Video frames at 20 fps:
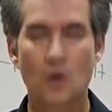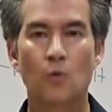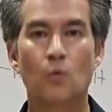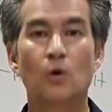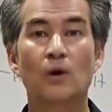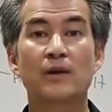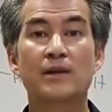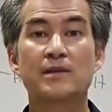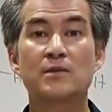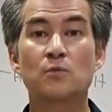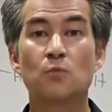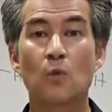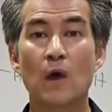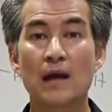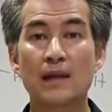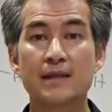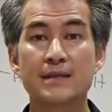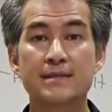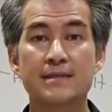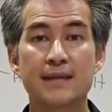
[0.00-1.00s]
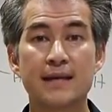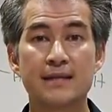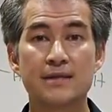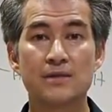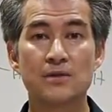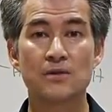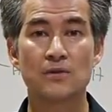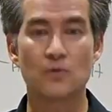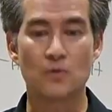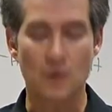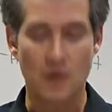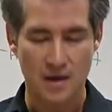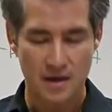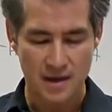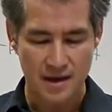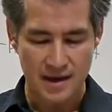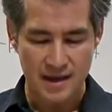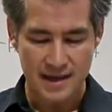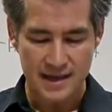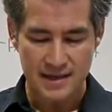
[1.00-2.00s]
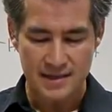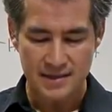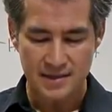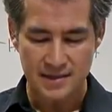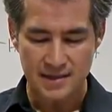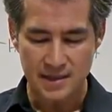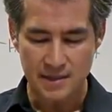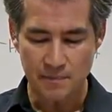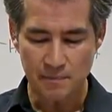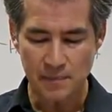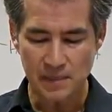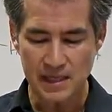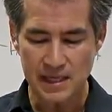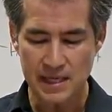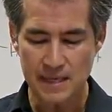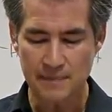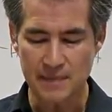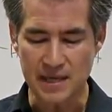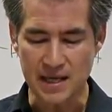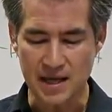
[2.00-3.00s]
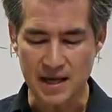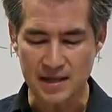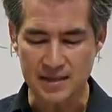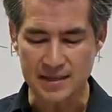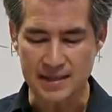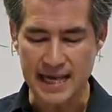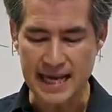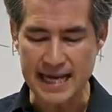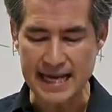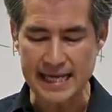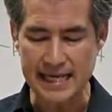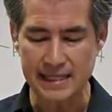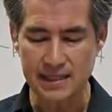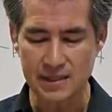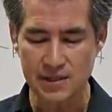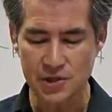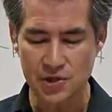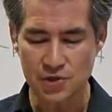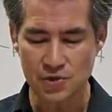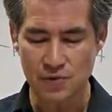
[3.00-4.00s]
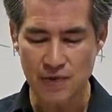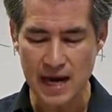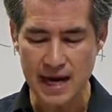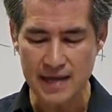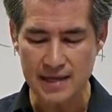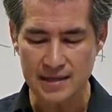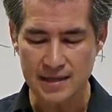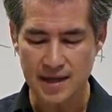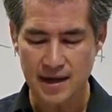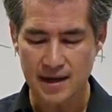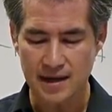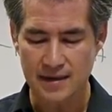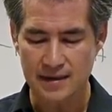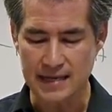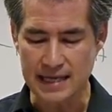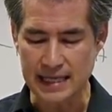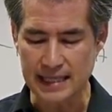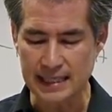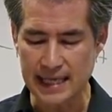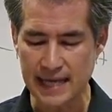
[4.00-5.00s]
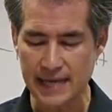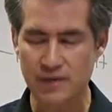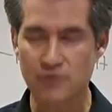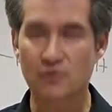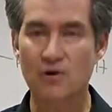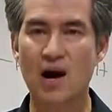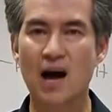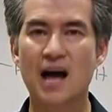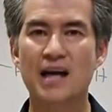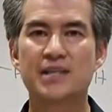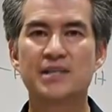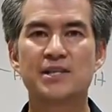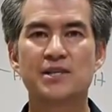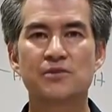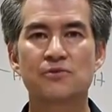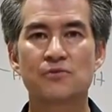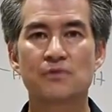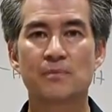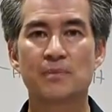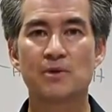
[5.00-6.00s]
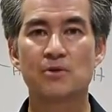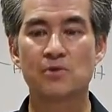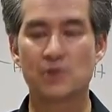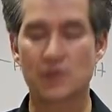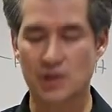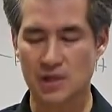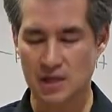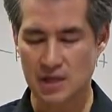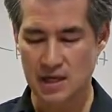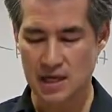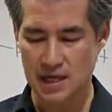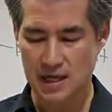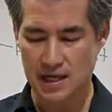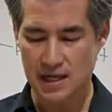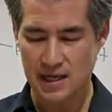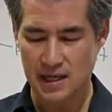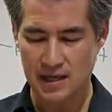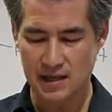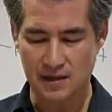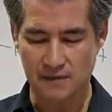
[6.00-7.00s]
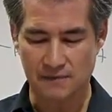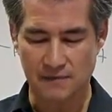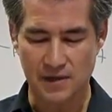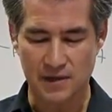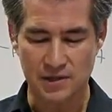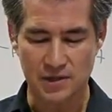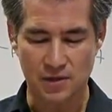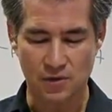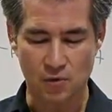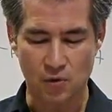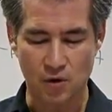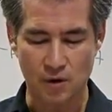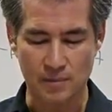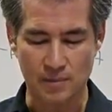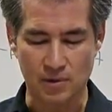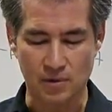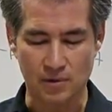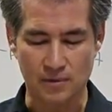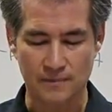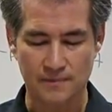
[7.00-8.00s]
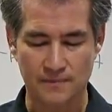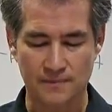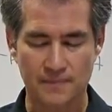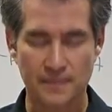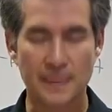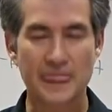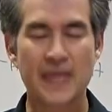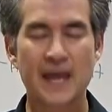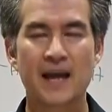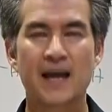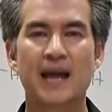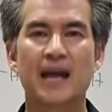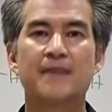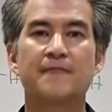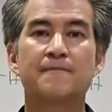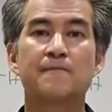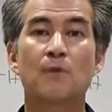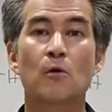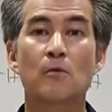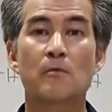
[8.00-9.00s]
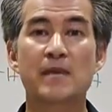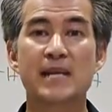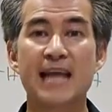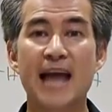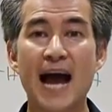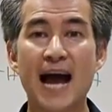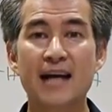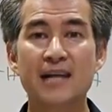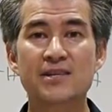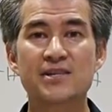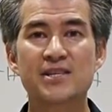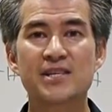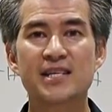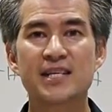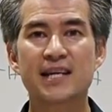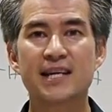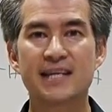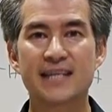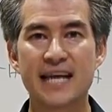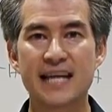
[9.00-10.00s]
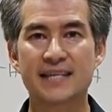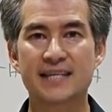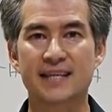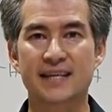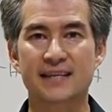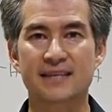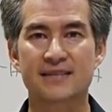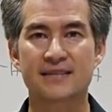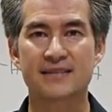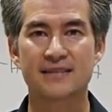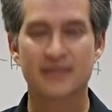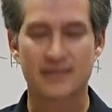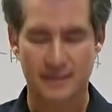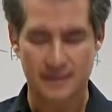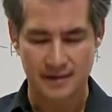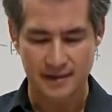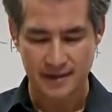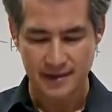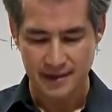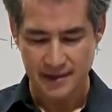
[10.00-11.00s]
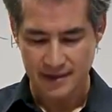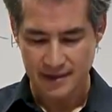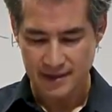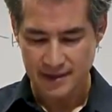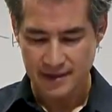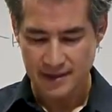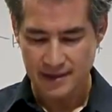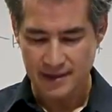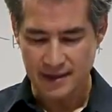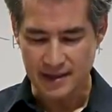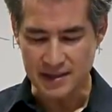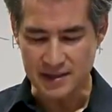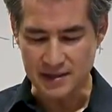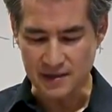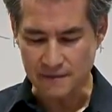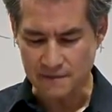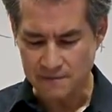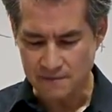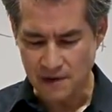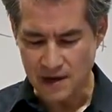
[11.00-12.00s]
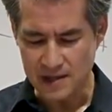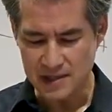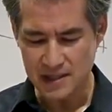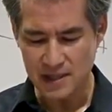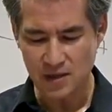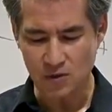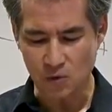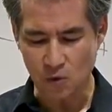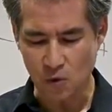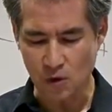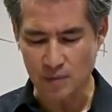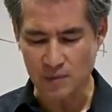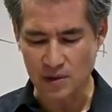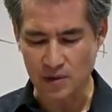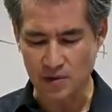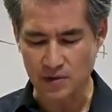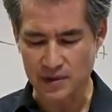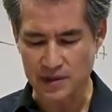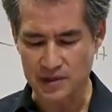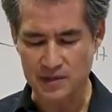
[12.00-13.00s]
work as well as they do simply because they illustrate the electron distribution in the frontier orbital. And for reaction kinetics, it is the frontier orbital that